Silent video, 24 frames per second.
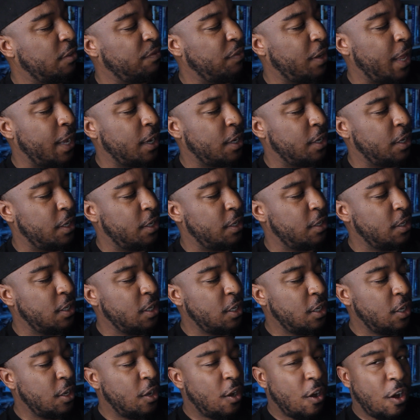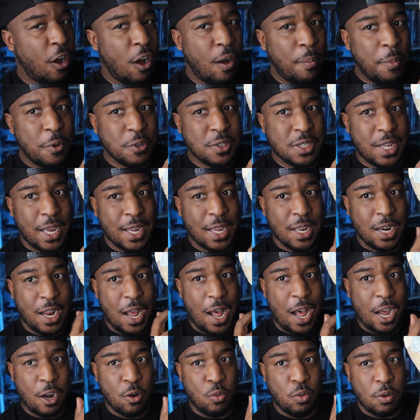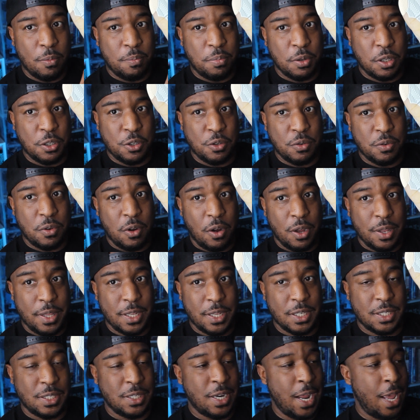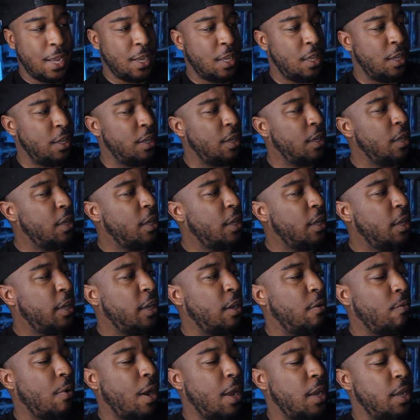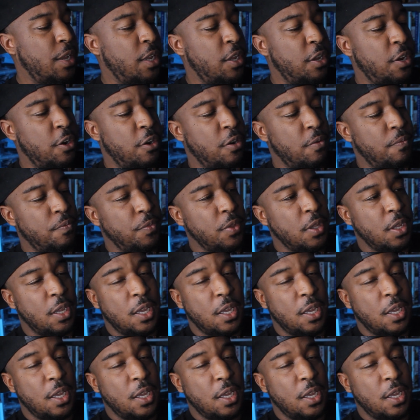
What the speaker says: of like almost like an aqua blue on this Nike hit right here,